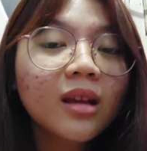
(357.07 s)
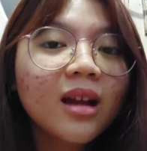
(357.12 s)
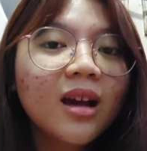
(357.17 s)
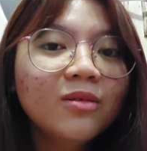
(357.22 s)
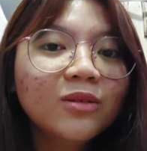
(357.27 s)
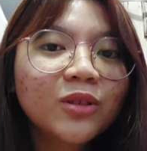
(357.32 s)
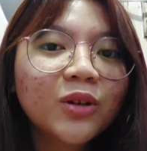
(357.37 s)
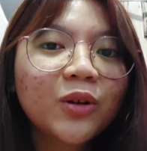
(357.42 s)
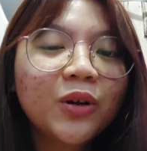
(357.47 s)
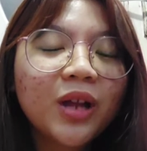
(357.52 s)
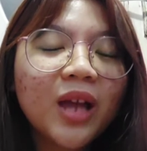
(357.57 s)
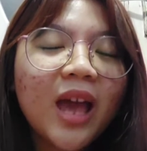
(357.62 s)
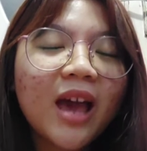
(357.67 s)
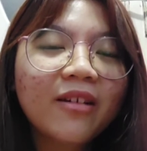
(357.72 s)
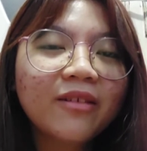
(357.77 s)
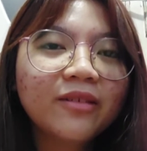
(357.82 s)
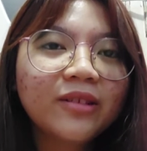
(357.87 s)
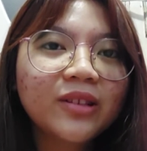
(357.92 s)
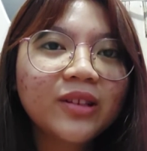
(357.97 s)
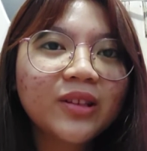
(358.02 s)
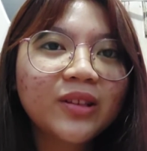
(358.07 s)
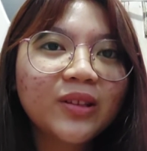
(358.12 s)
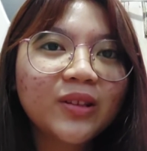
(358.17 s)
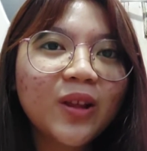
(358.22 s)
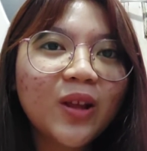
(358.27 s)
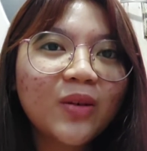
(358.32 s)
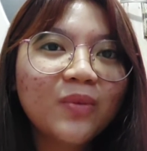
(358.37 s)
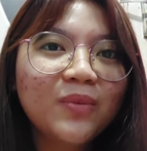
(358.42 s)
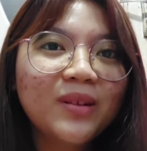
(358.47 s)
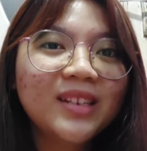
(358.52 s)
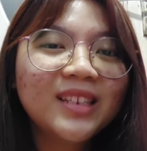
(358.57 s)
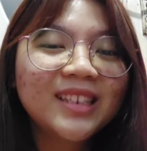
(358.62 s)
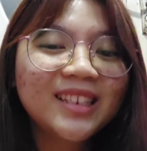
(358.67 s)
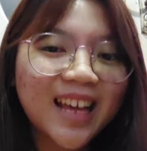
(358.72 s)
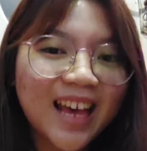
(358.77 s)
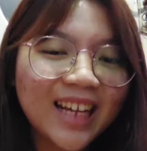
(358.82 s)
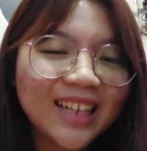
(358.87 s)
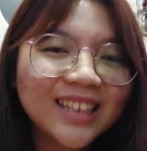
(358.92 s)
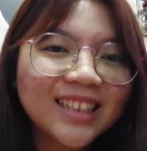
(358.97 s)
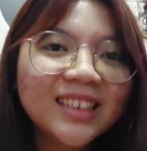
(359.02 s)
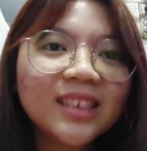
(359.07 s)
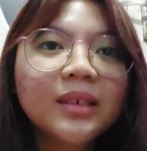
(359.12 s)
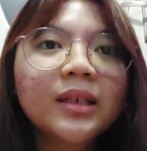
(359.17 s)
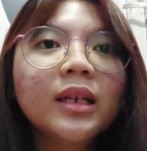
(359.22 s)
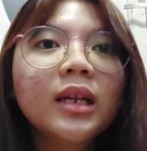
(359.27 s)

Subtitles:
Have not been set.